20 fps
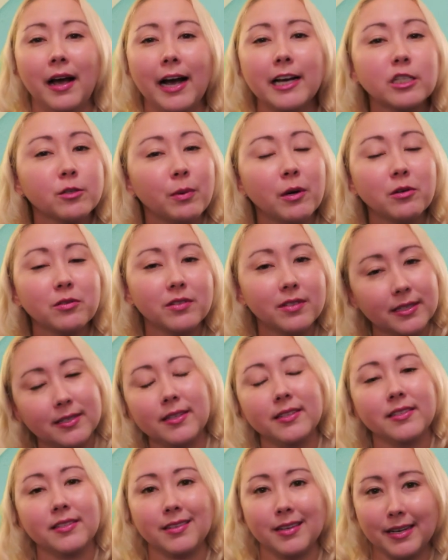I suppose
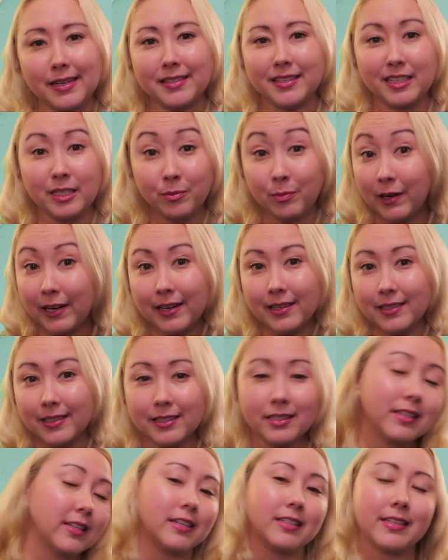distance to Disney Springs
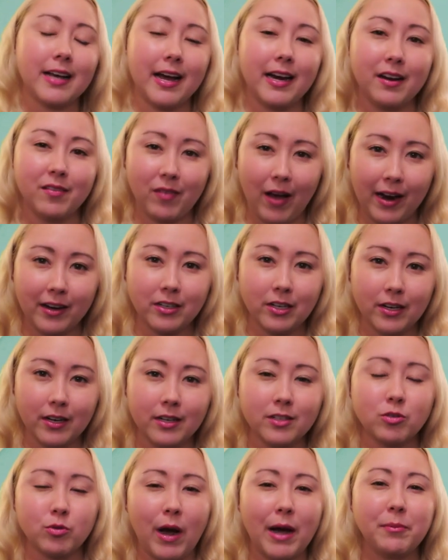is the deciding factor,
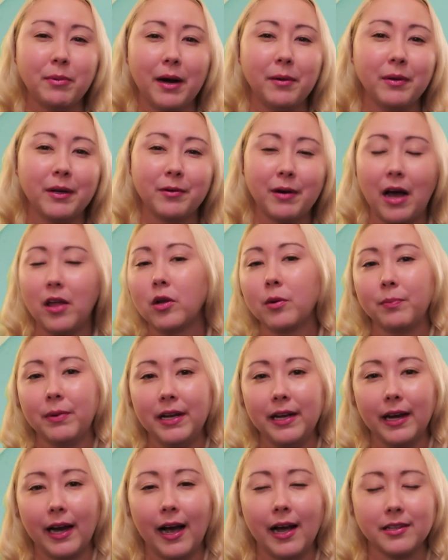so I'd probably rather
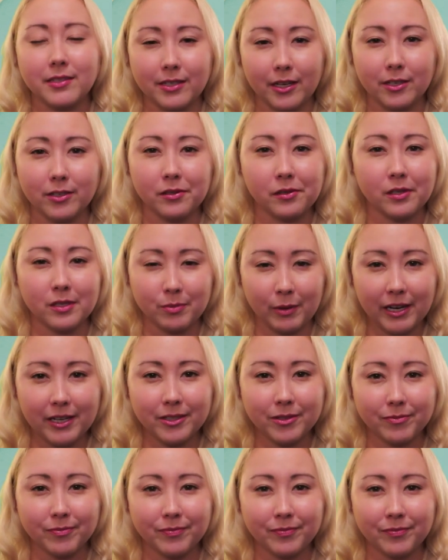be at Saratoga Springs.